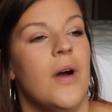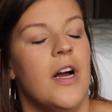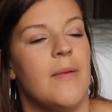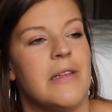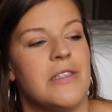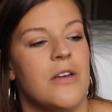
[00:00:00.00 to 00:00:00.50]

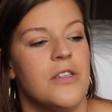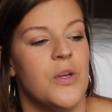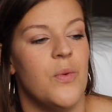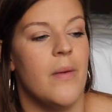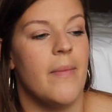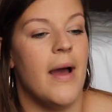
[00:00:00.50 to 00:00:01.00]
That's
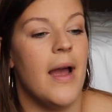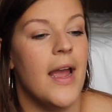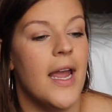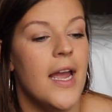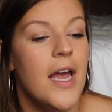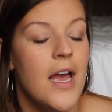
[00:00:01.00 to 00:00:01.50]
also what
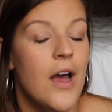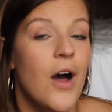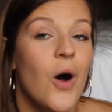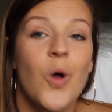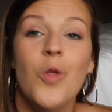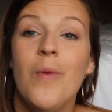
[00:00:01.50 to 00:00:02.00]
my
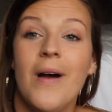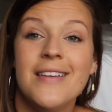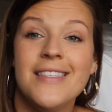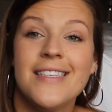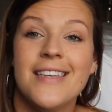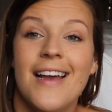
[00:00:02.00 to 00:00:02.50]
old
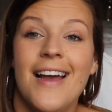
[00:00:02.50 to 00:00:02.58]
boss